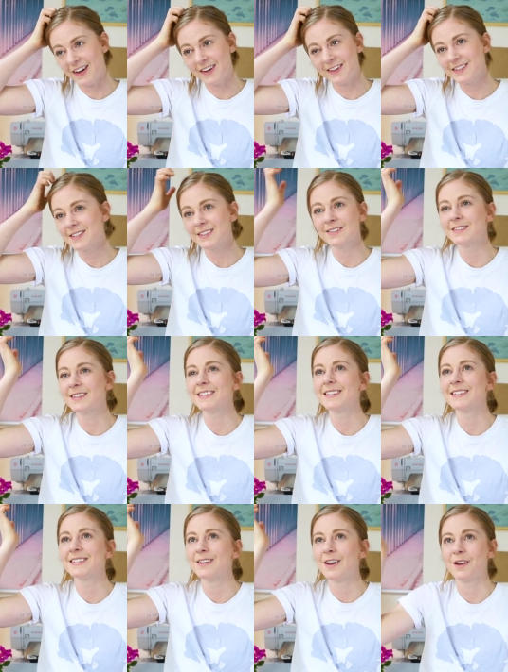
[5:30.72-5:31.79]
Also, this
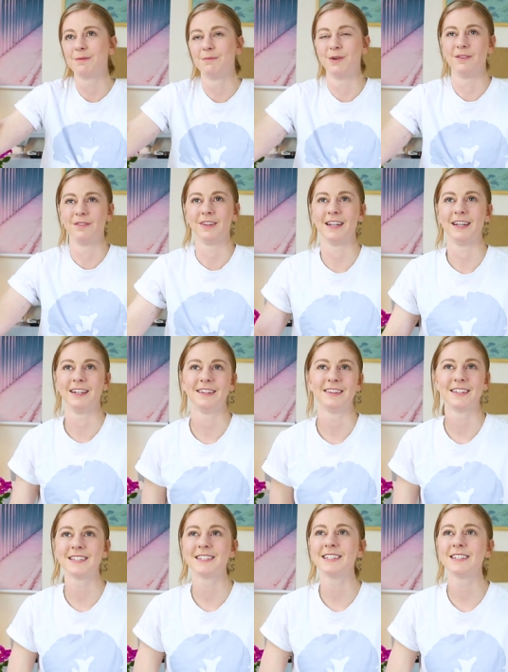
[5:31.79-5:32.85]
is not a movie.
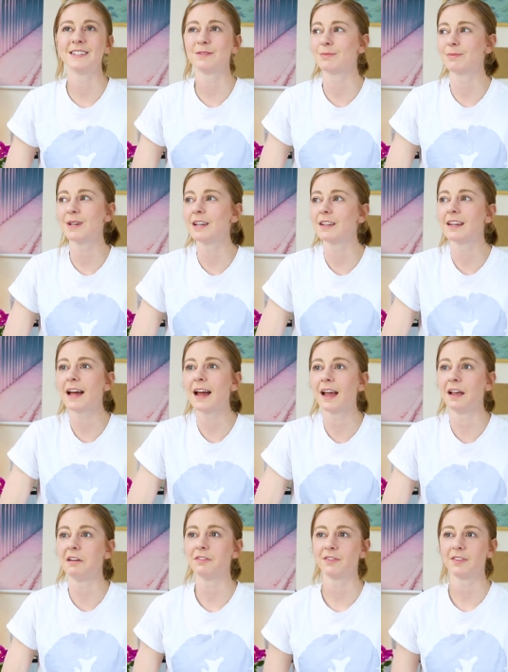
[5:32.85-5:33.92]
This is real
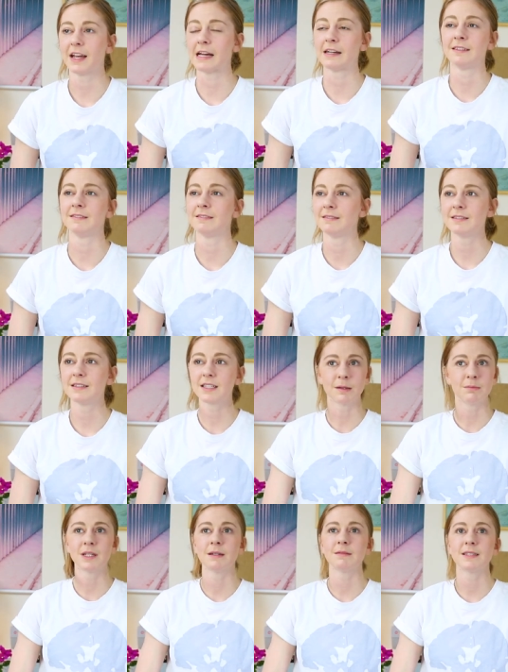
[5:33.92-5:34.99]
life. And
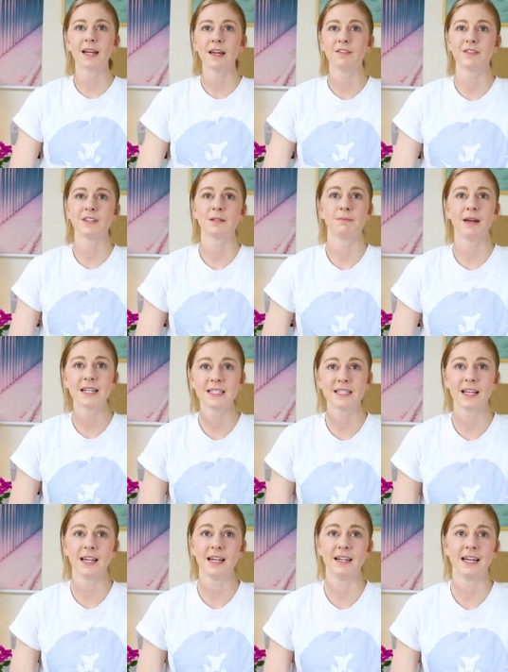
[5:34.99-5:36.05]
sometimes life is
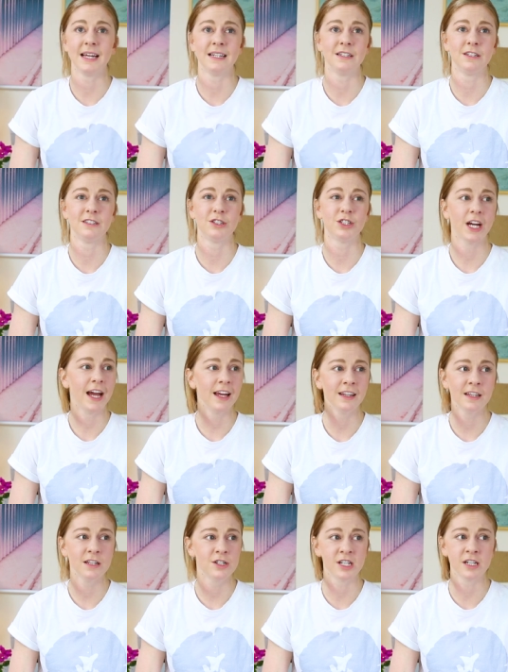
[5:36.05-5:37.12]
messy and
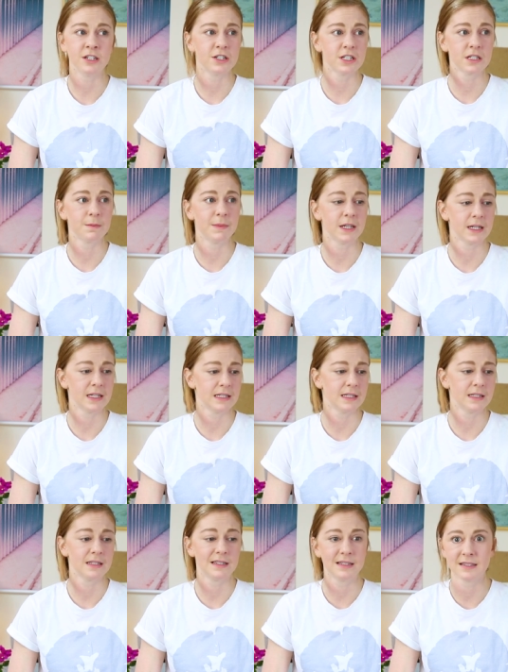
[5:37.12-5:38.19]
challenging just because
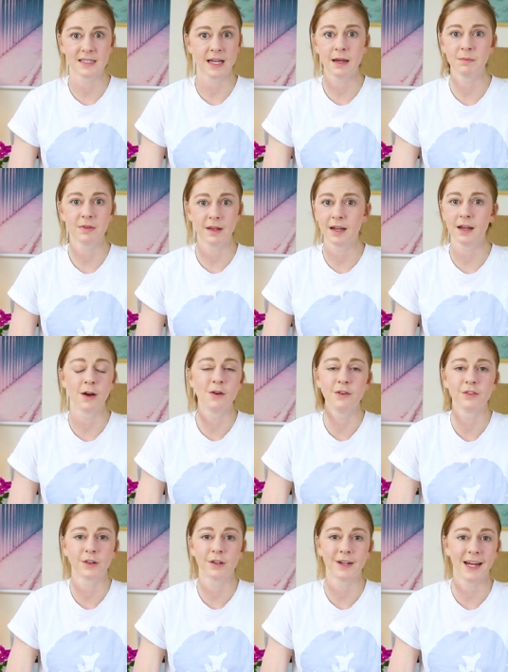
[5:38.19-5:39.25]
it's the same thing
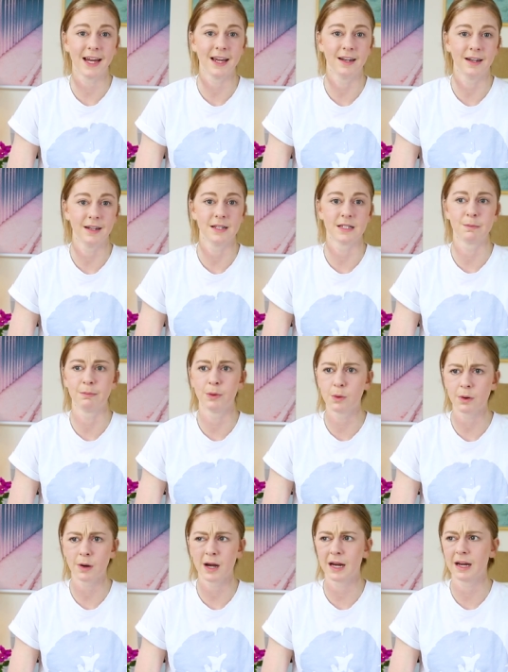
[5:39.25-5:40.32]
over again and it's
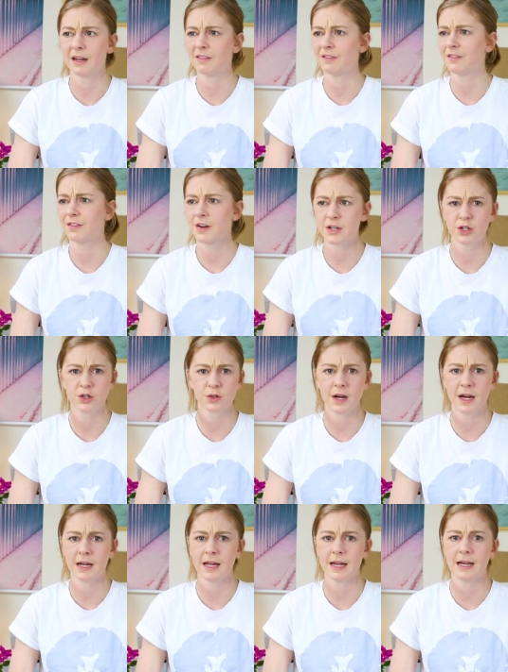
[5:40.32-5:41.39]
boring and
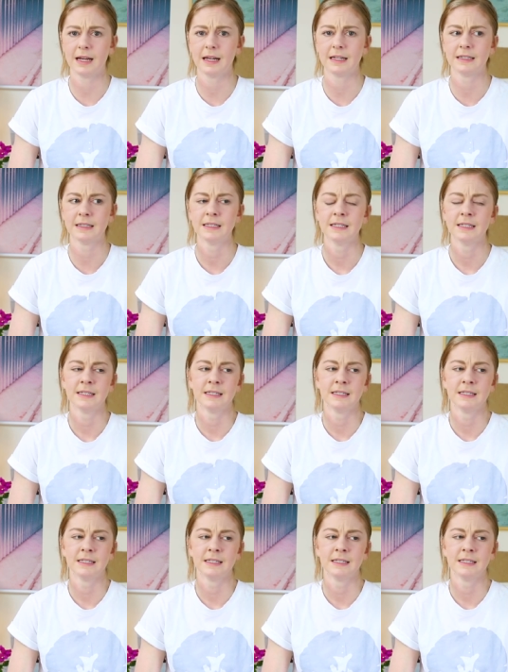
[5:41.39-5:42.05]
frustrating. And